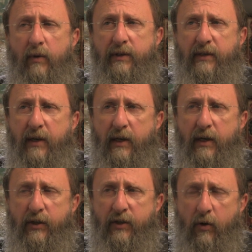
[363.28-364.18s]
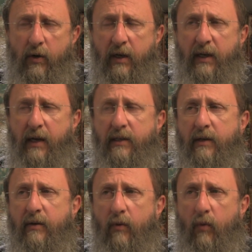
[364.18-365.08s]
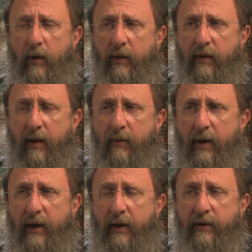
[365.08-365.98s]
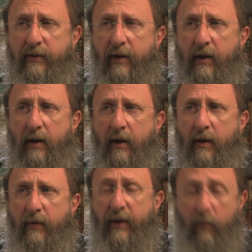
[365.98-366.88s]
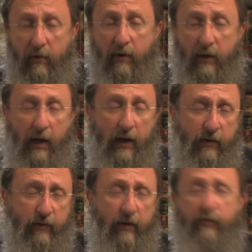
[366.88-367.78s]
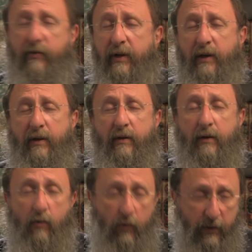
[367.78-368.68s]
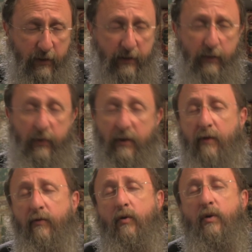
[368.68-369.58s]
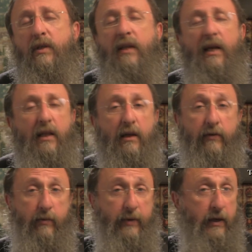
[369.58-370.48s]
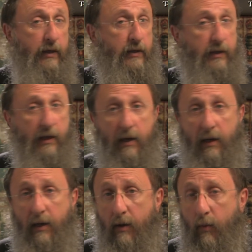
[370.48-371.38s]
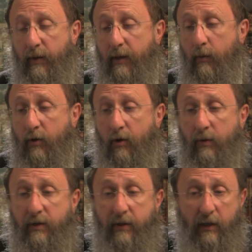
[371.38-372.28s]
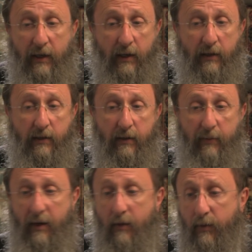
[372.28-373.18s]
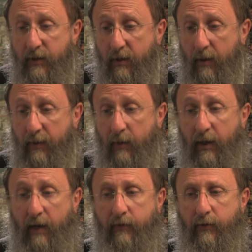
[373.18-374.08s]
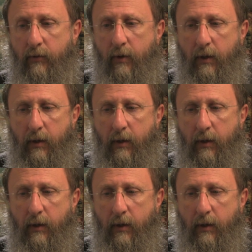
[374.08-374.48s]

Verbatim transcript: was so connected with them and they were kind of afraid, according to this opinion, of losing that level because when they would go into the land, the manna would stop. They would have to